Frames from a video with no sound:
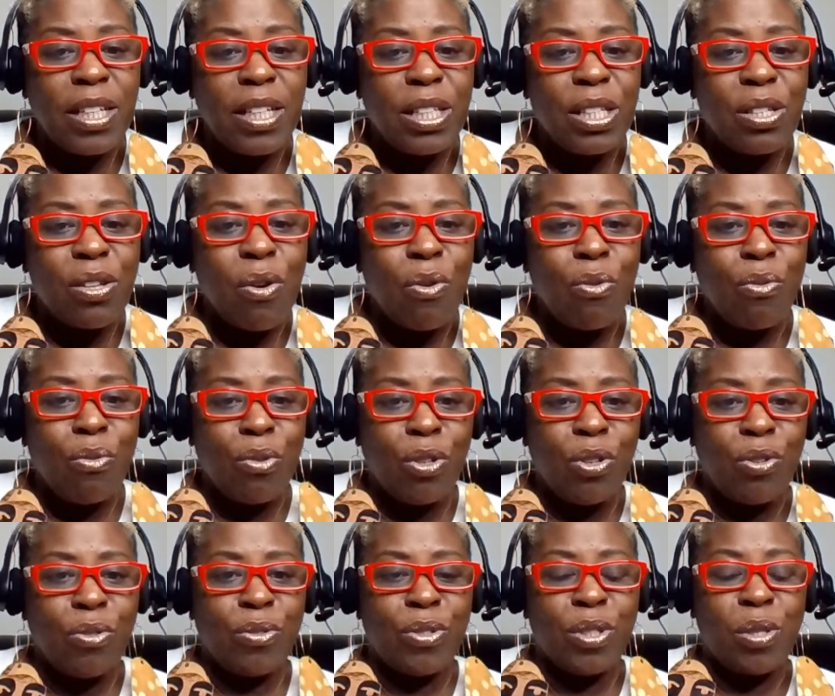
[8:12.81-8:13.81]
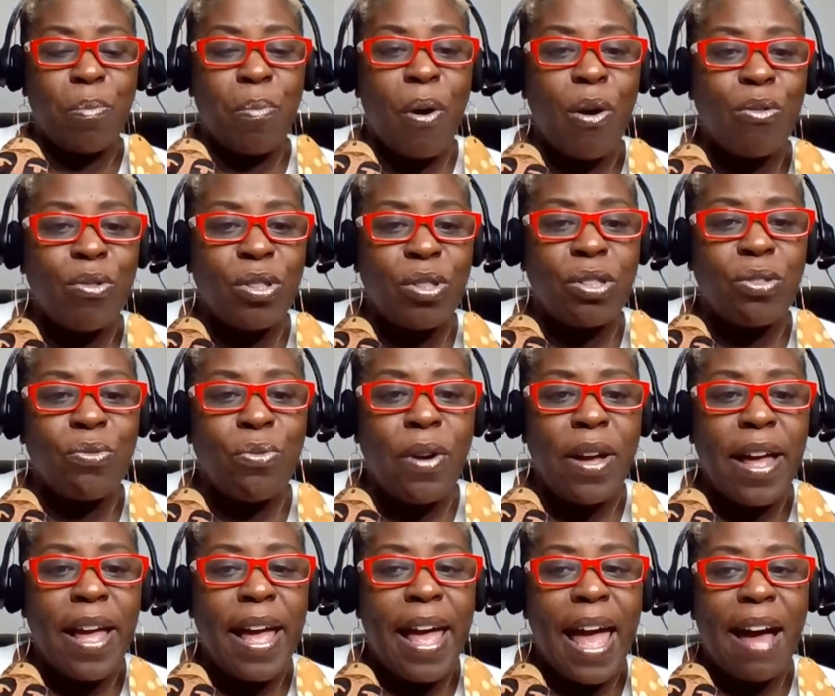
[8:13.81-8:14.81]
So you're supposed to
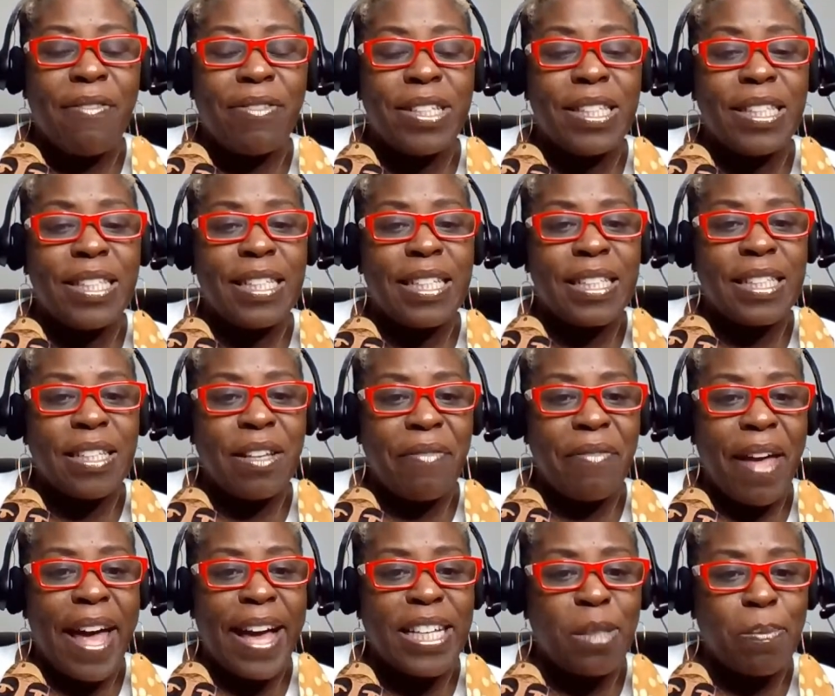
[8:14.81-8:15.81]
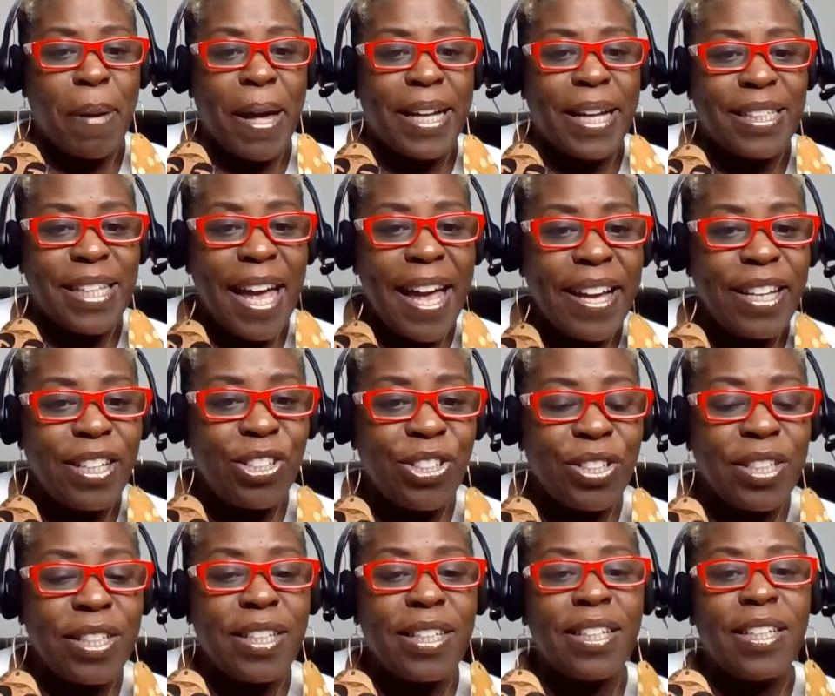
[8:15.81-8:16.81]
have a sense of
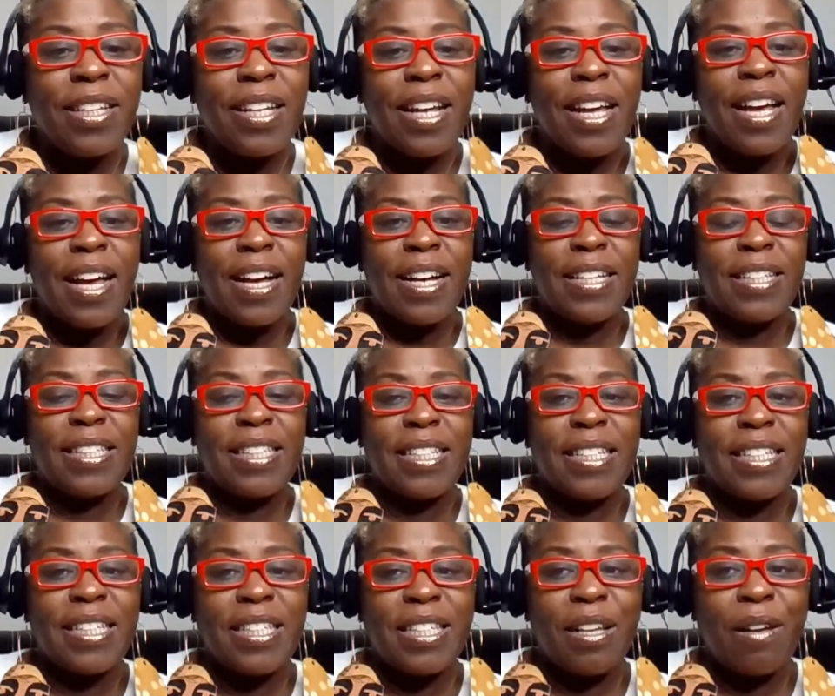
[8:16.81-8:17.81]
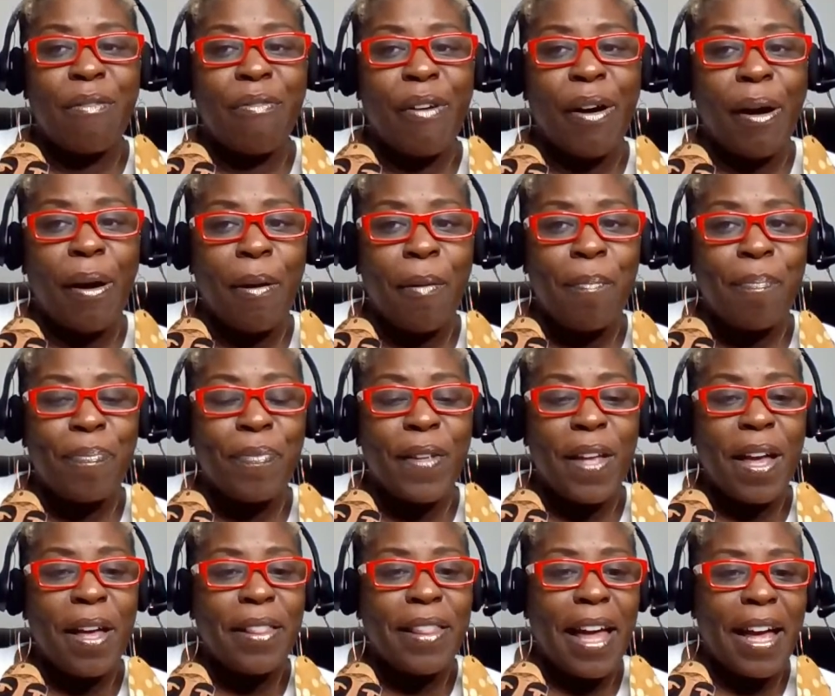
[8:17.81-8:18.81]
expectation, a sense of
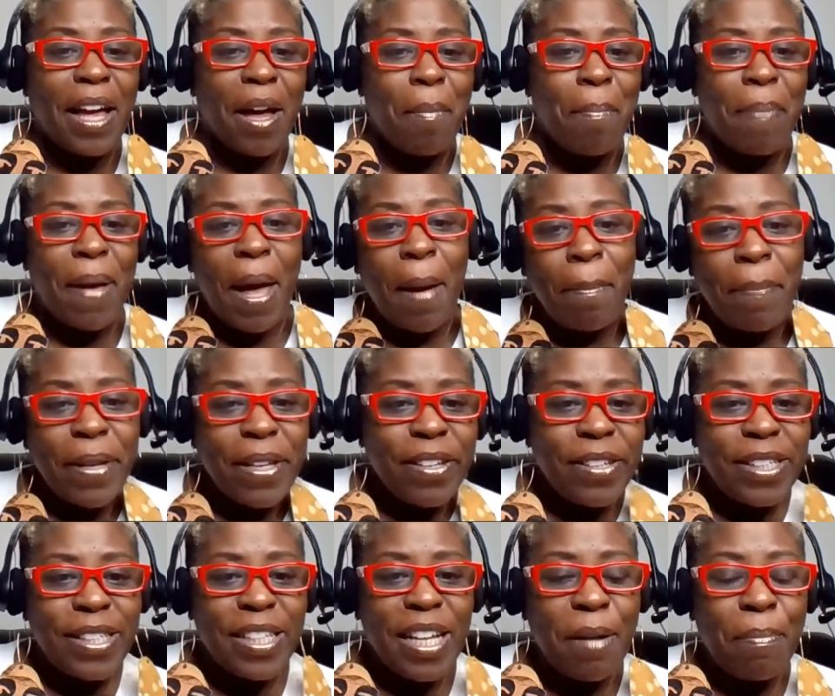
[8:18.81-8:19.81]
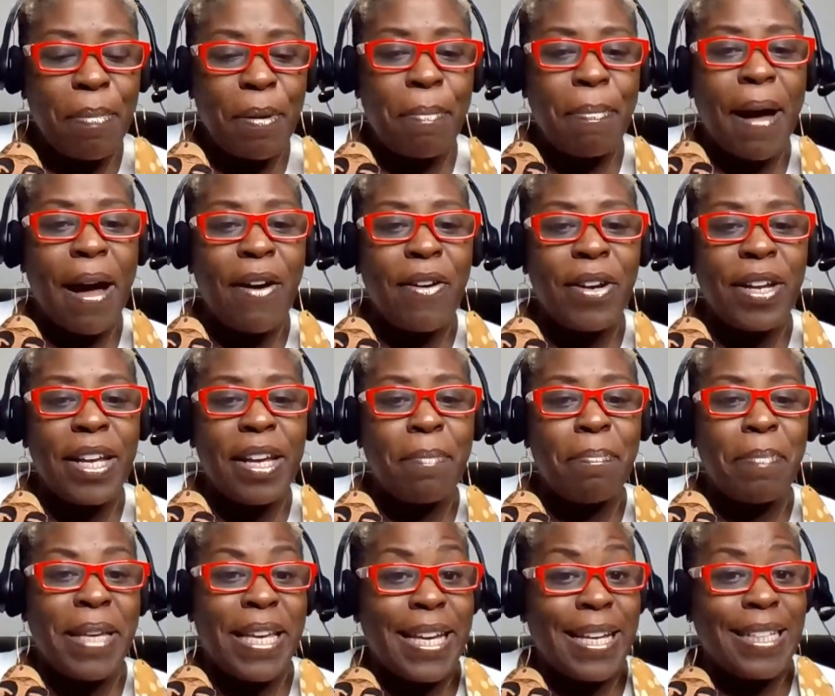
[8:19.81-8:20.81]
like a pep in your step about
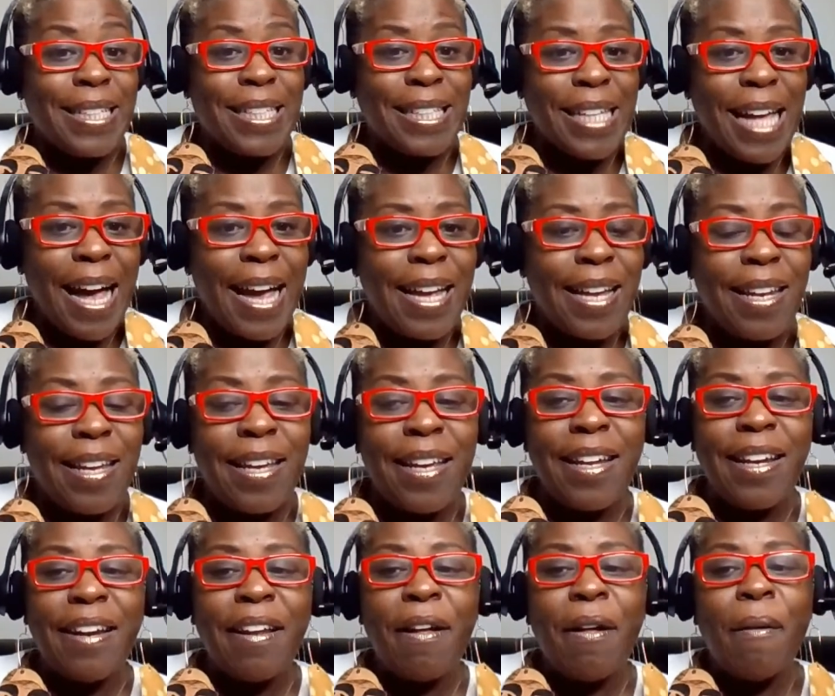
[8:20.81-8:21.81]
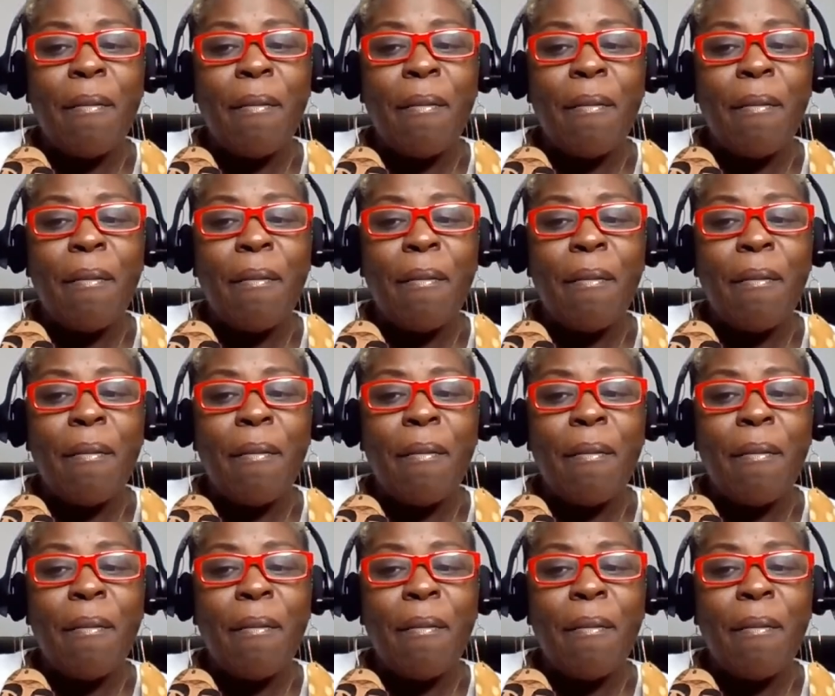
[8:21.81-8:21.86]
it, be excited.